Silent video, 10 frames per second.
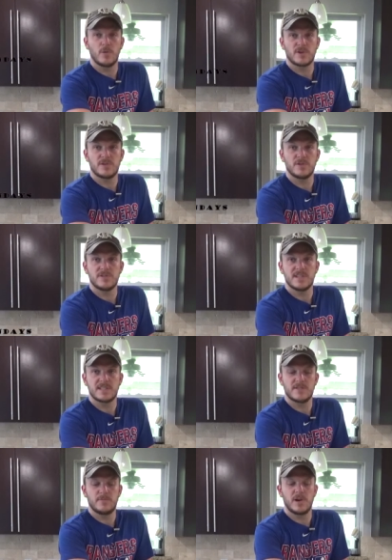or two
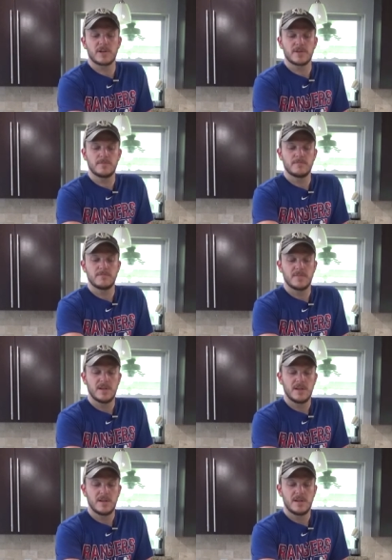sticks of butter,
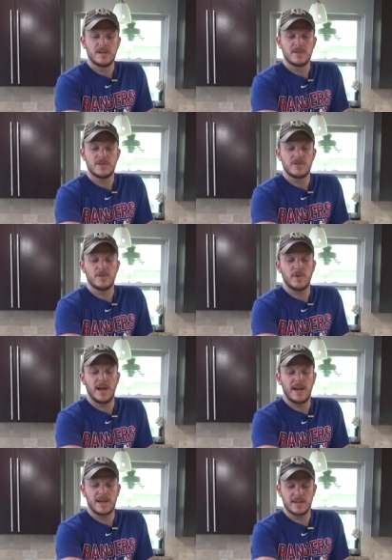two
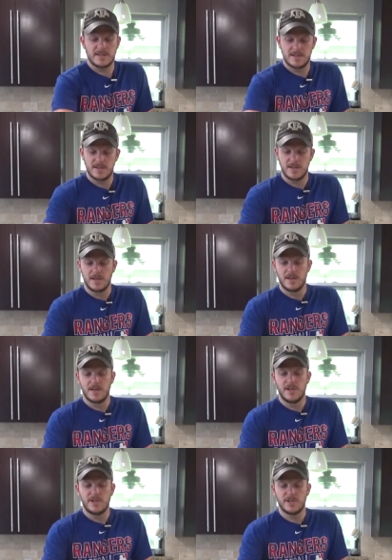eggs,
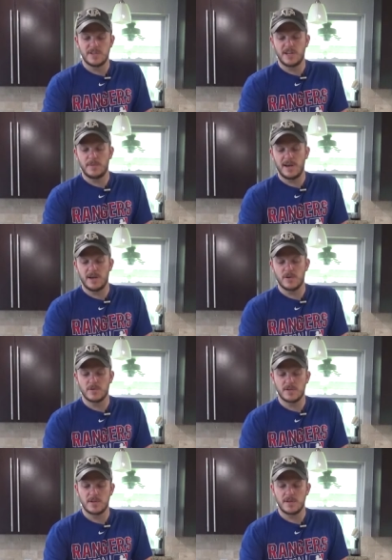you'll need
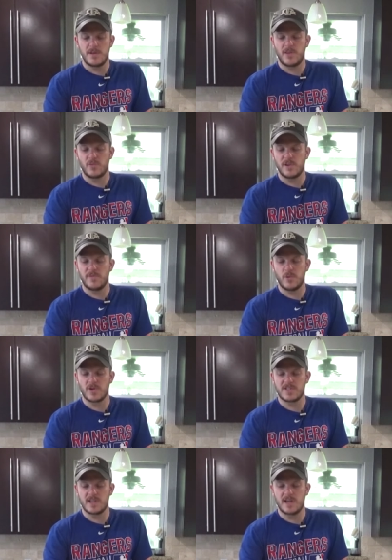about three
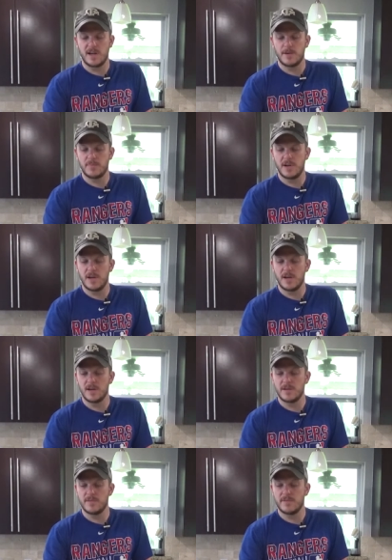fourths the cup
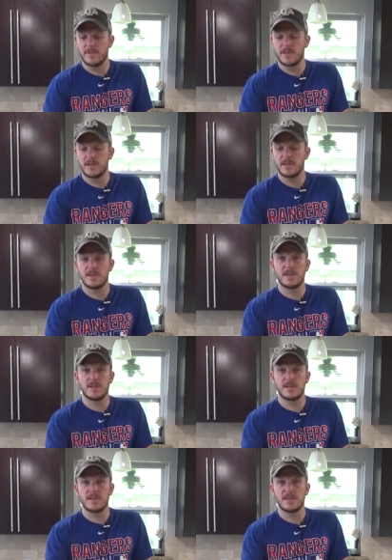of
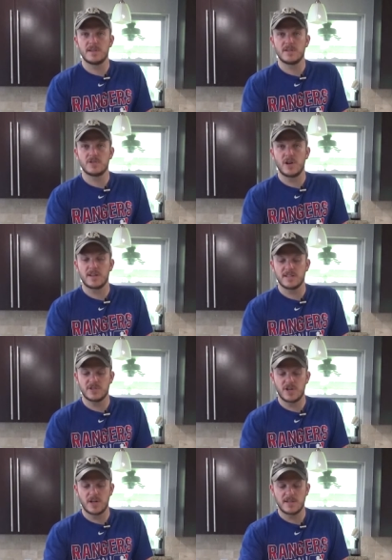chocolate
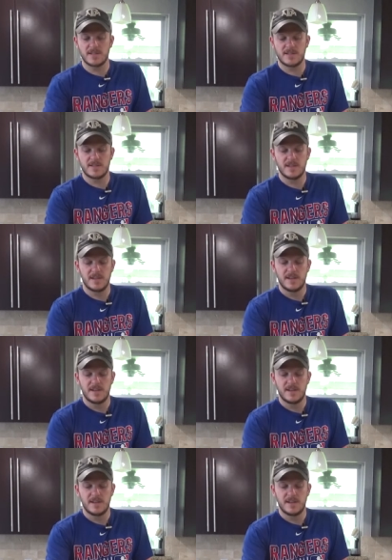chunks